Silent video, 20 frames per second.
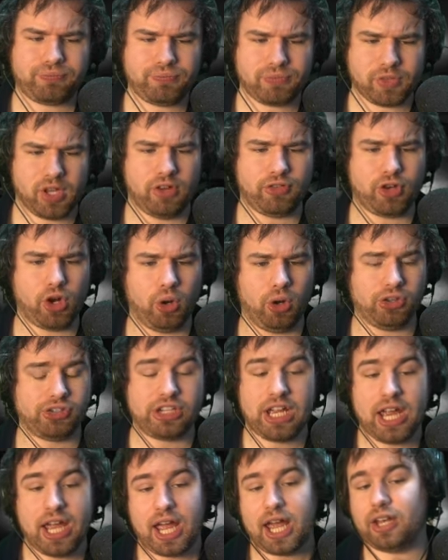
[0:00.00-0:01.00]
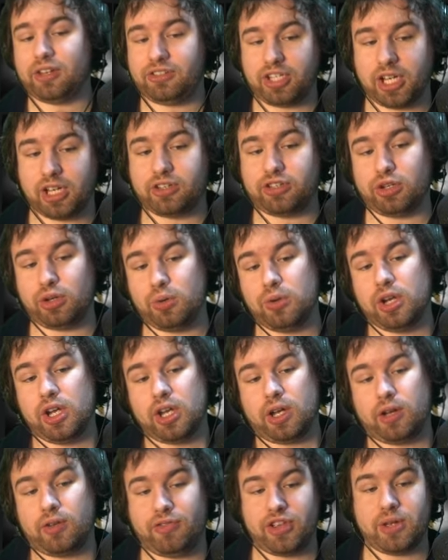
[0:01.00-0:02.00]
of course, and Tier 2
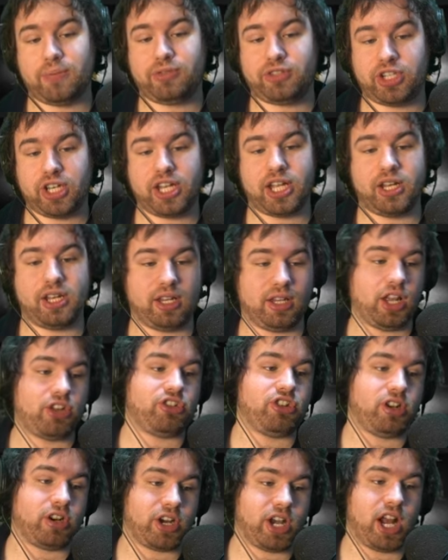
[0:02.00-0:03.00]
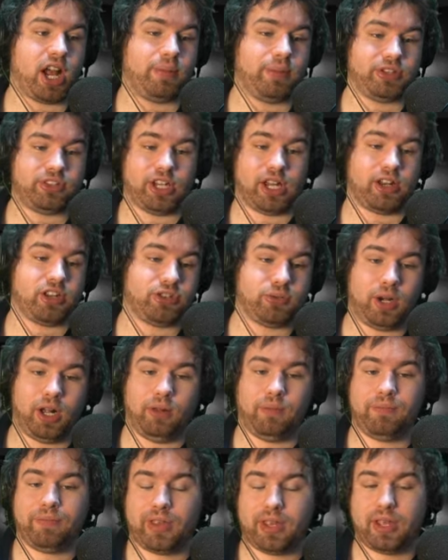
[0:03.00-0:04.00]
of the Obsidian Legendary Armor set as
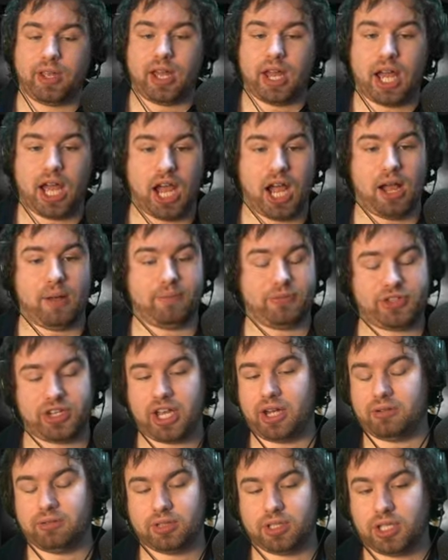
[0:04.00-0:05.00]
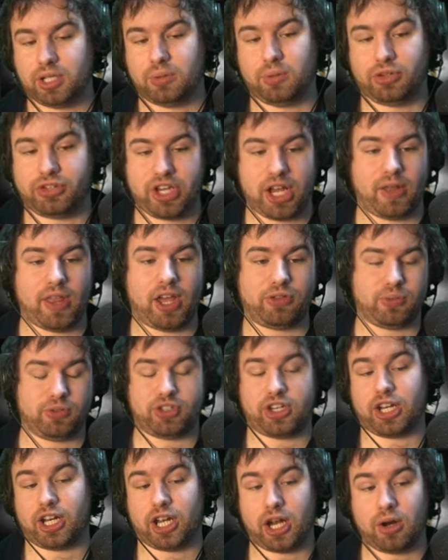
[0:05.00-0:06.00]
well. Um, so yeah, we'll see how that one's
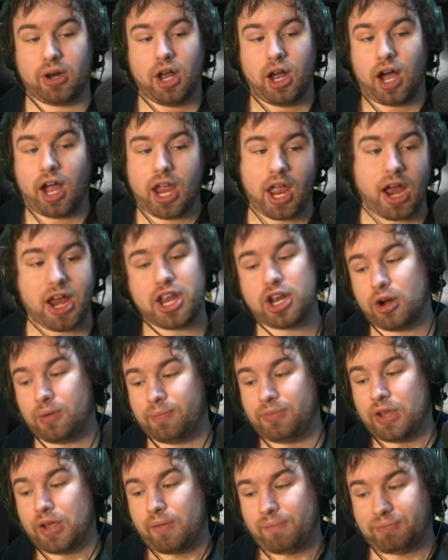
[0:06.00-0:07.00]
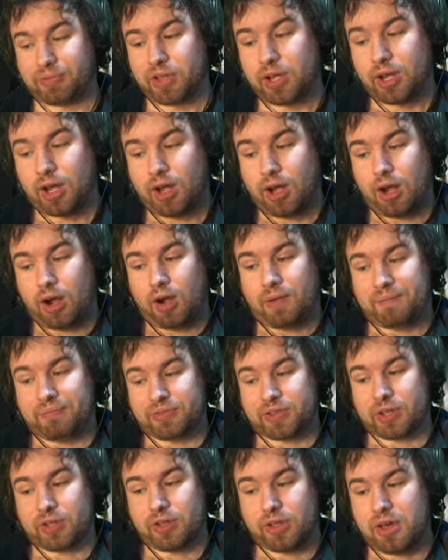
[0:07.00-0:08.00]
going to go. I, I, you know,
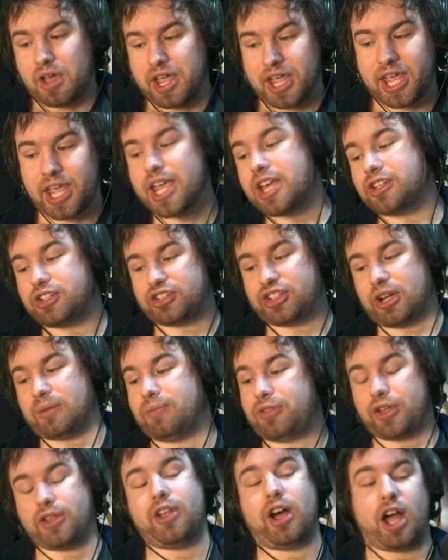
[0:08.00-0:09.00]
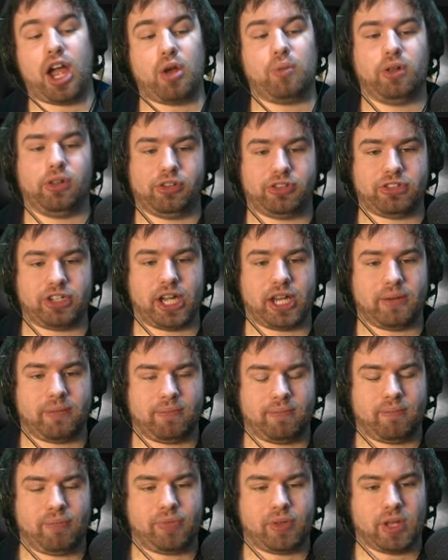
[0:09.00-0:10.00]
here's something that I will say.
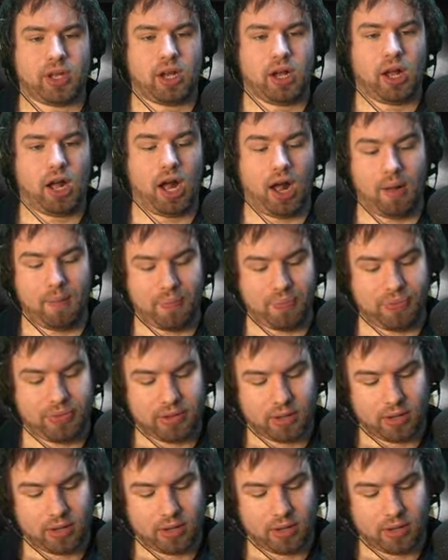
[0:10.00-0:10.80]
Um,